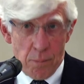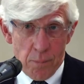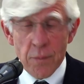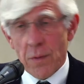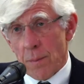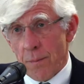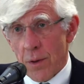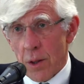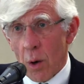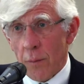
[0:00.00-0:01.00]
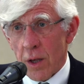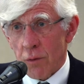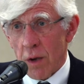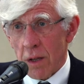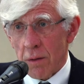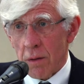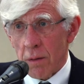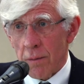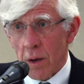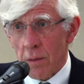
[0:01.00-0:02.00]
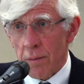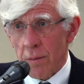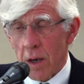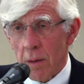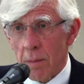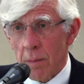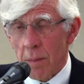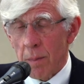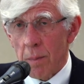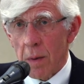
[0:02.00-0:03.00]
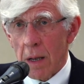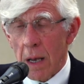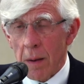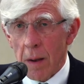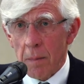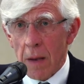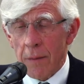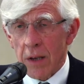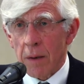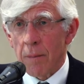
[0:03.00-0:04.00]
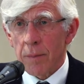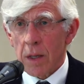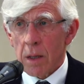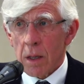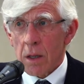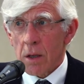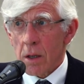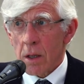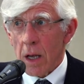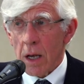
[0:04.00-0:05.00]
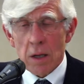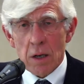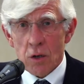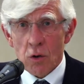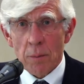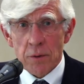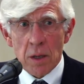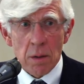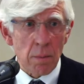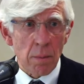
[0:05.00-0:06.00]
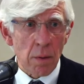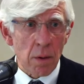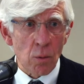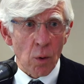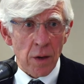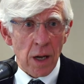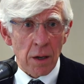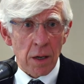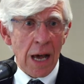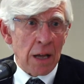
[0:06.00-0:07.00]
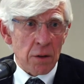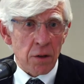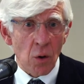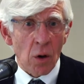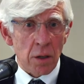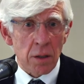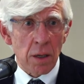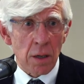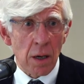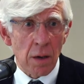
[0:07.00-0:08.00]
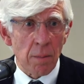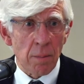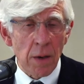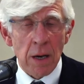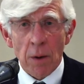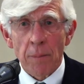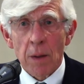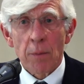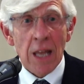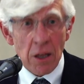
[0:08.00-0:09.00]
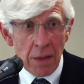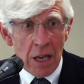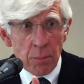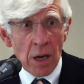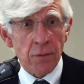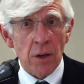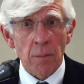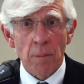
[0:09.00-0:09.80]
for the obvious reasons of having shops in Northern Ireland unstocked. Anyway, but that's my view.